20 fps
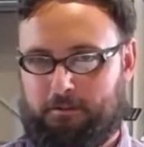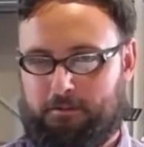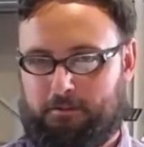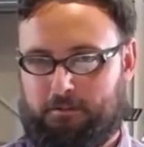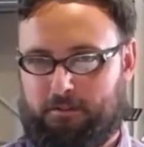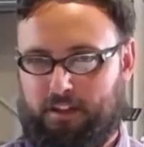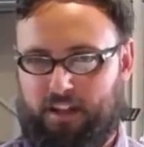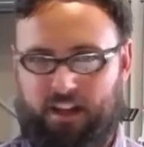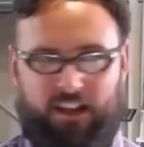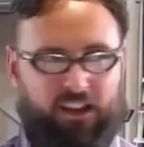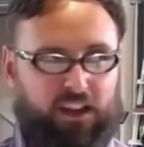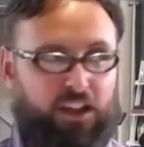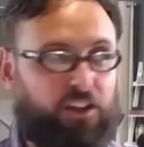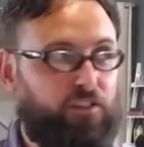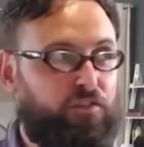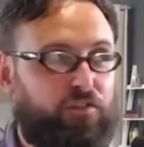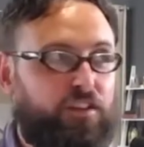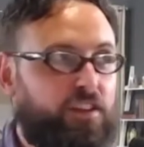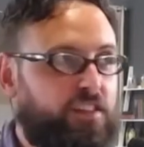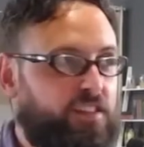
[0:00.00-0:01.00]
And
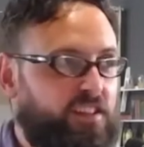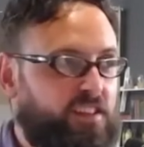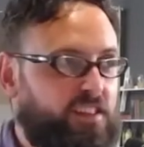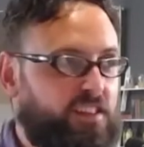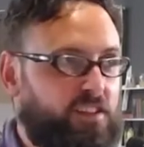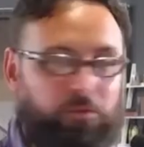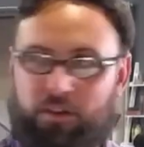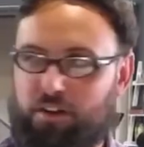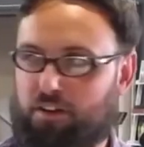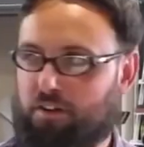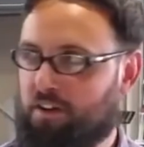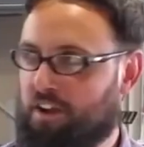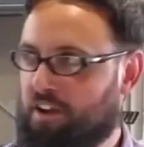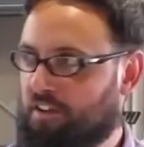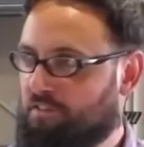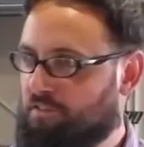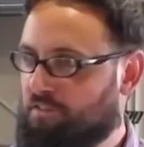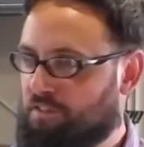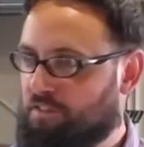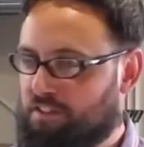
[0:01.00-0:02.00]
everything that we know,
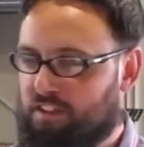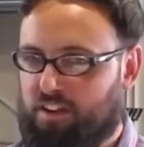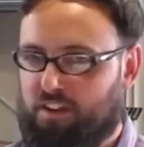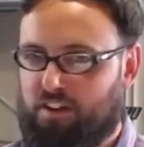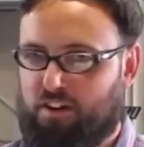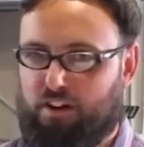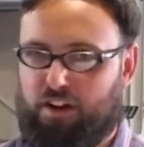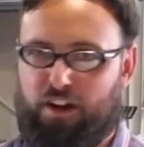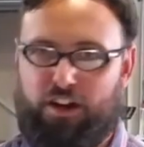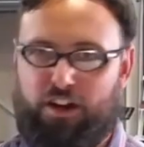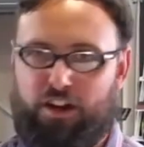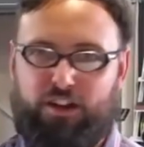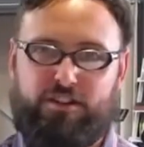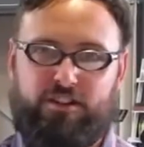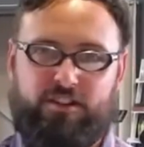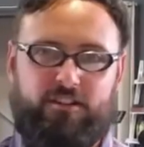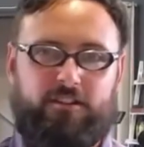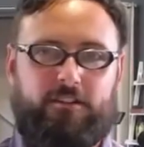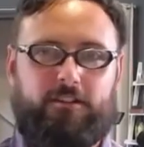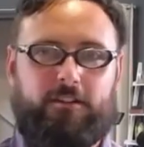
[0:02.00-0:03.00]
everything in
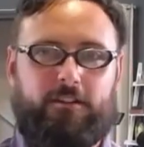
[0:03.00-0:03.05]
creation